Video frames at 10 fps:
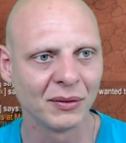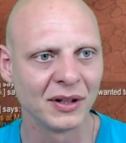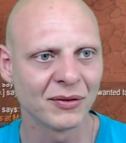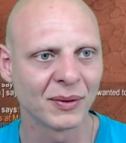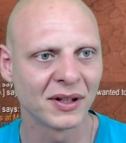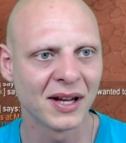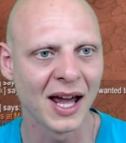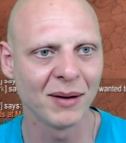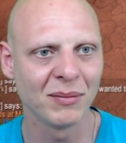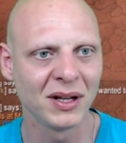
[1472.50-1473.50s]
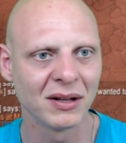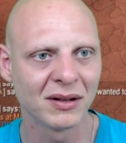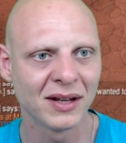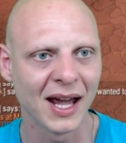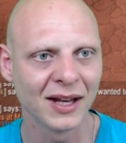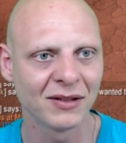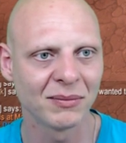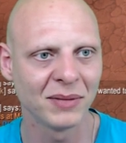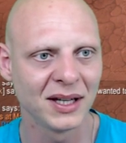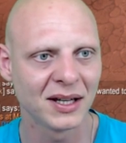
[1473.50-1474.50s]
Oh, this one can't be
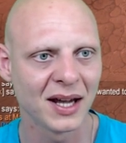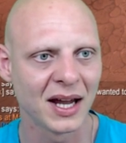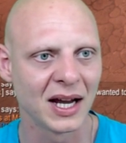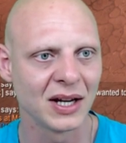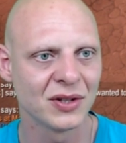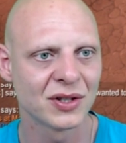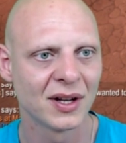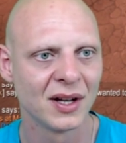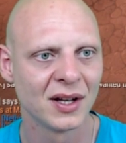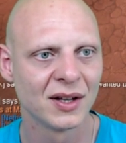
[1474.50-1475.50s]
caged.